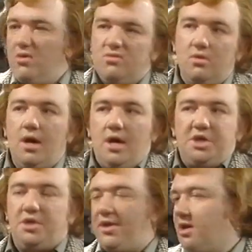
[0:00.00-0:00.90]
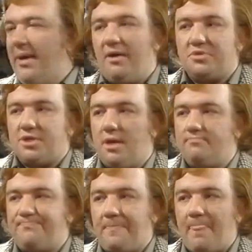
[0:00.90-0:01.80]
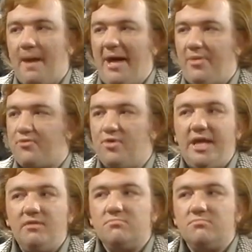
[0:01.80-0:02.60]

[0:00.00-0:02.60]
Or oh, I should think about, um, about three.